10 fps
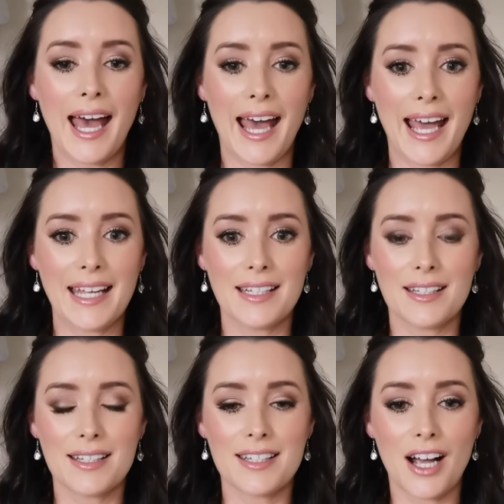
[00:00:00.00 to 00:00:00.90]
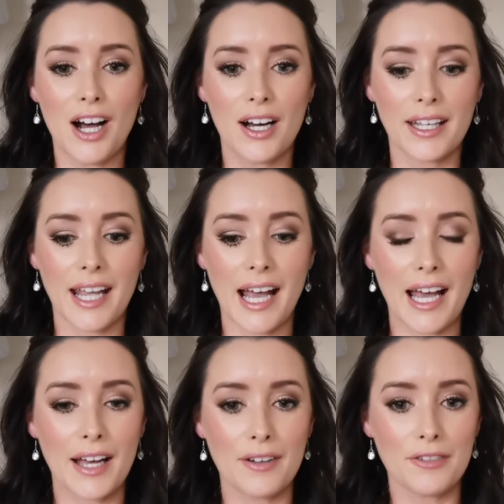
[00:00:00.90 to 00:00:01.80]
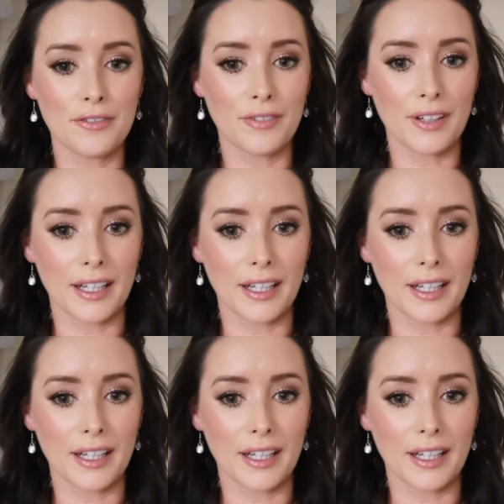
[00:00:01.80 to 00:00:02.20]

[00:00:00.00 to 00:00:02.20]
and I have